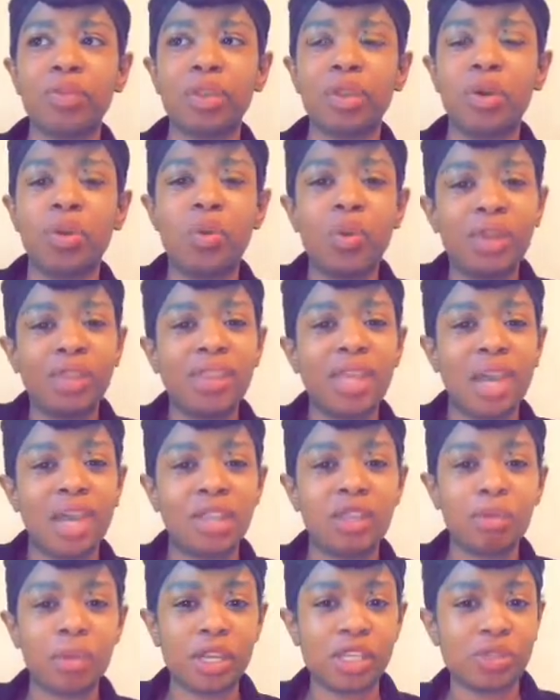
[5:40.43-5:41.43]
what that
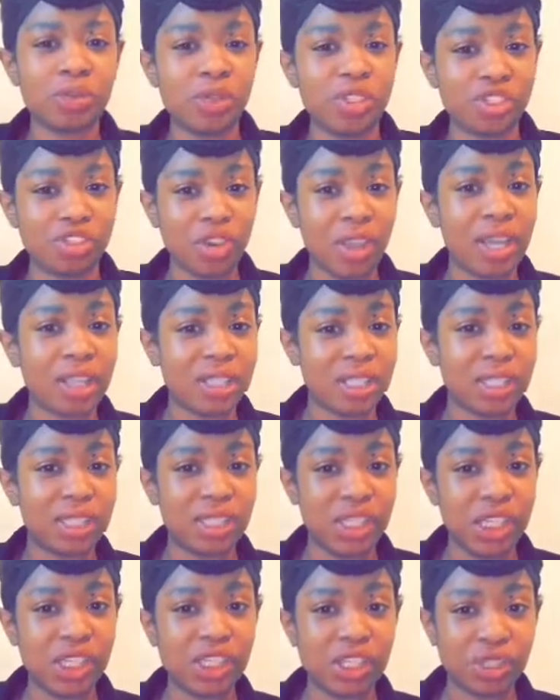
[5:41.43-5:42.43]
other person was trying to
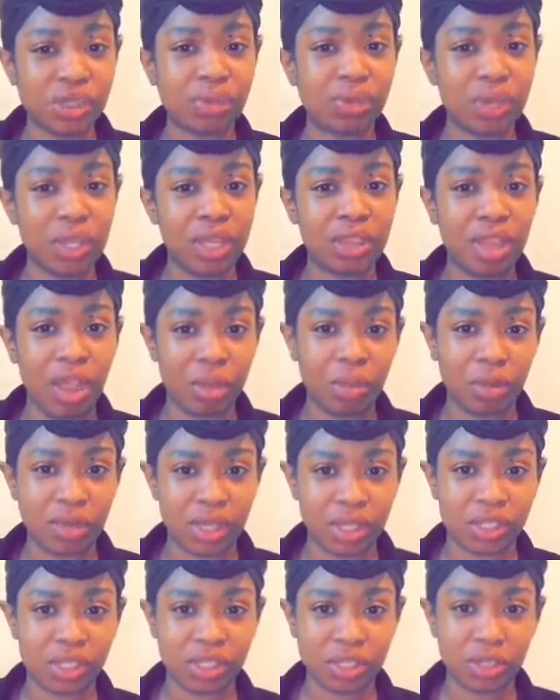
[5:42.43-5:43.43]
teach you in that
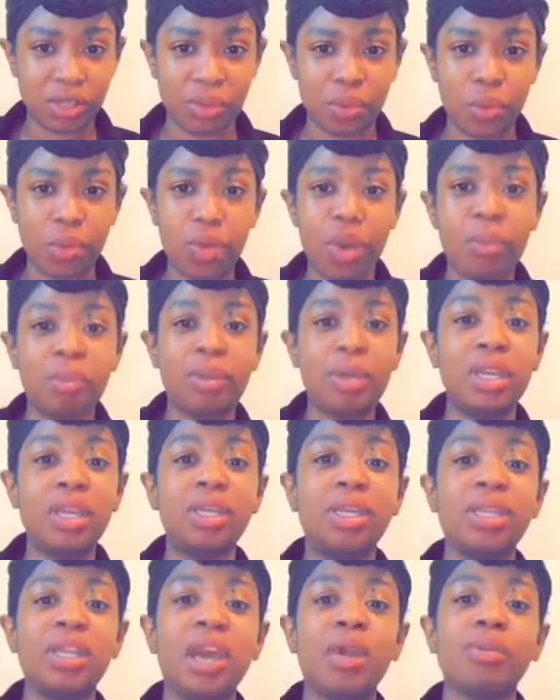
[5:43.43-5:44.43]
relationship, what being
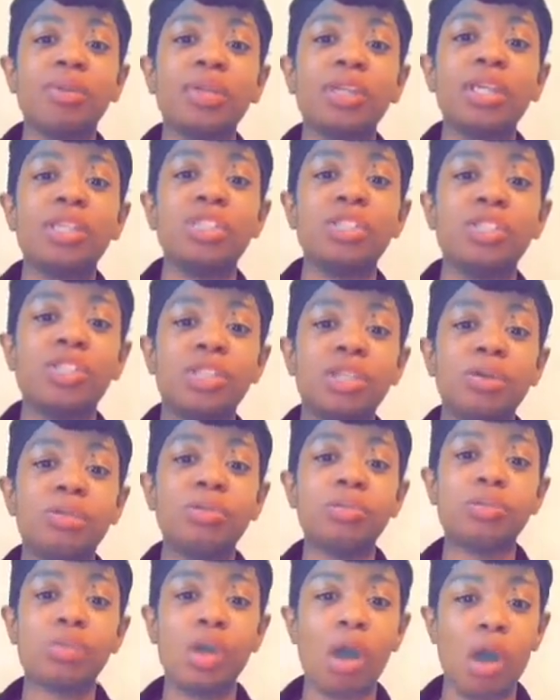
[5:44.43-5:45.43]
in that
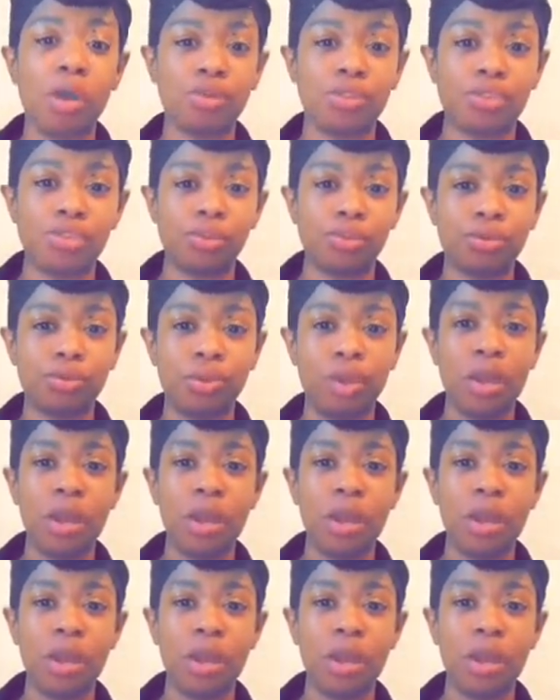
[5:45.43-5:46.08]
relationship taught you.